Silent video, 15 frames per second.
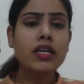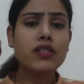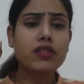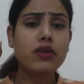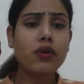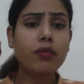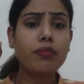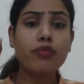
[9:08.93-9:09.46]

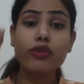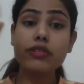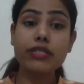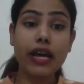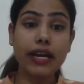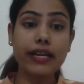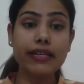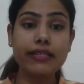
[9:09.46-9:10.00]
So
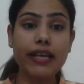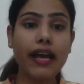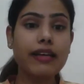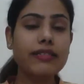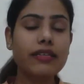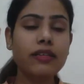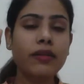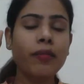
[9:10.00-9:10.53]
precise
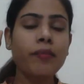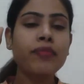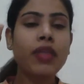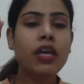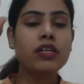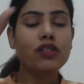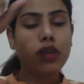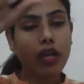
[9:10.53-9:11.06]
as in,
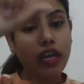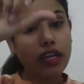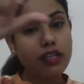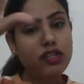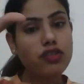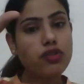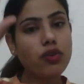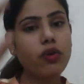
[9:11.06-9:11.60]
so
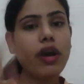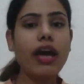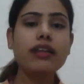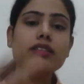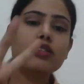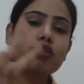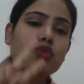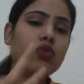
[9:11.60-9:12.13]
intro
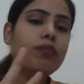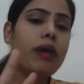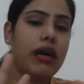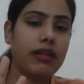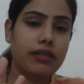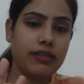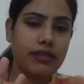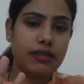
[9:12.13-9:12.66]
has 2
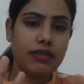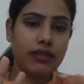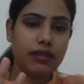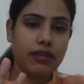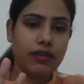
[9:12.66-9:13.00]
parts.